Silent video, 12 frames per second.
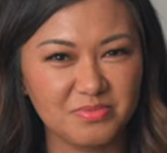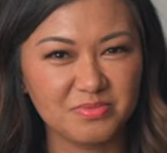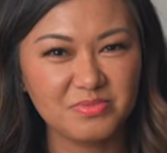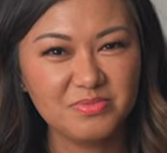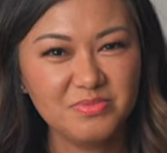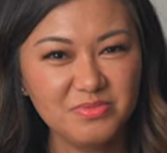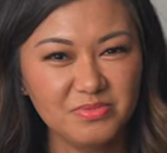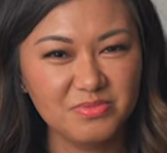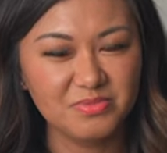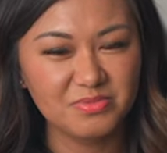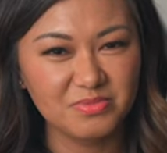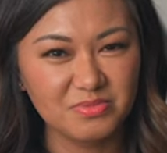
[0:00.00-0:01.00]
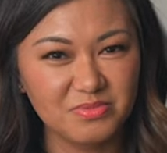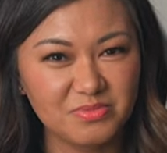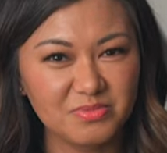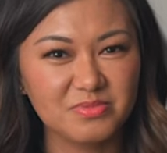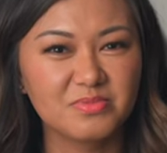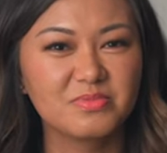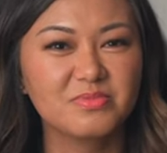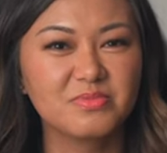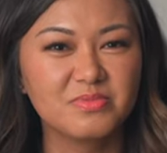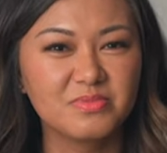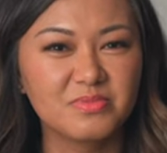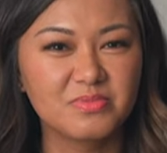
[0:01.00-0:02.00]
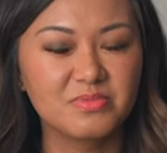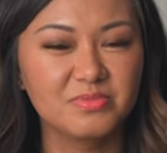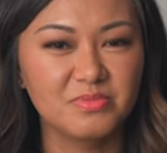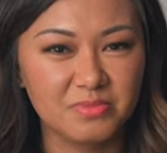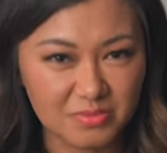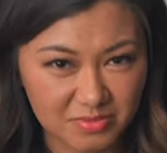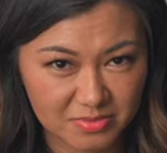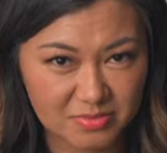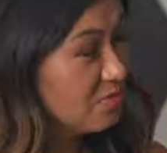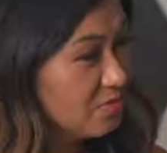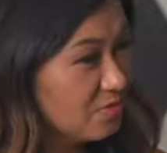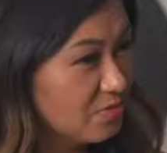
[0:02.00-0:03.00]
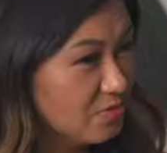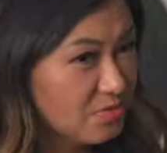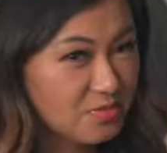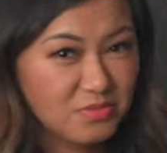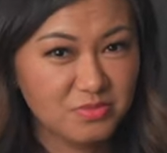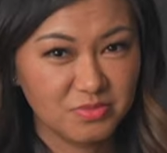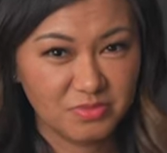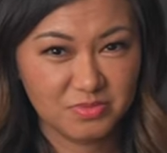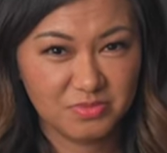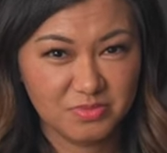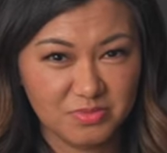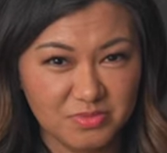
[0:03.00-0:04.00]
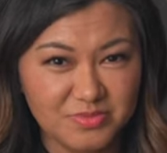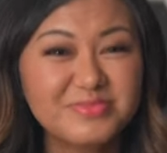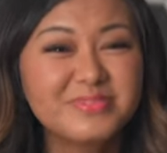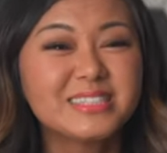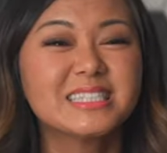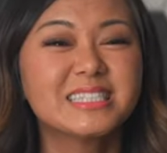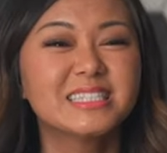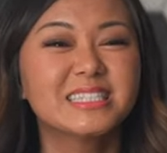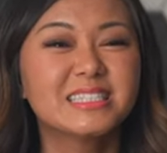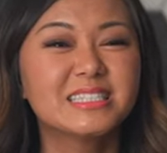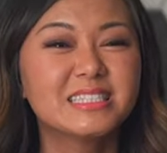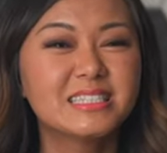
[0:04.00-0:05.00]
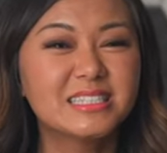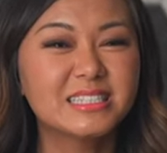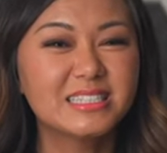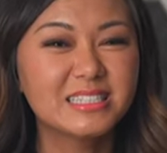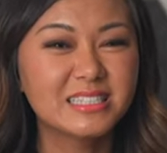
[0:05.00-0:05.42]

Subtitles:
(silent)